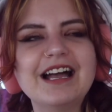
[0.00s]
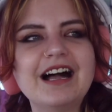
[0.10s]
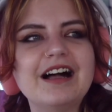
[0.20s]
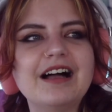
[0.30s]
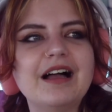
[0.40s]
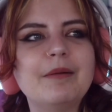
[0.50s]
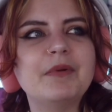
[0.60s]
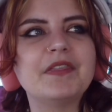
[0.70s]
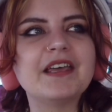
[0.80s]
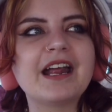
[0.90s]

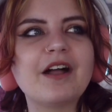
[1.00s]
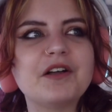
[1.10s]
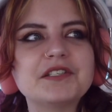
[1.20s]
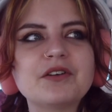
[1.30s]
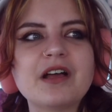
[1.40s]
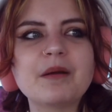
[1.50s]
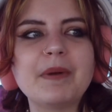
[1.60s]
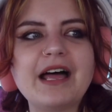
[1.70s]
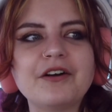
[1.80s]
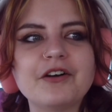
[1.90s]
But then I also got a
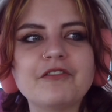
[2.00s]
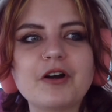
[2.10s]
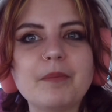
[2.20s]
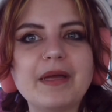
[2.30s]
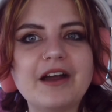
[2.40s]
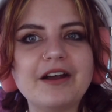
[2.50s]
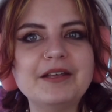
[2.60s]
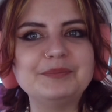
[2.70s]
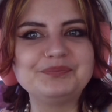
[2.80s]
pattern for a parrot,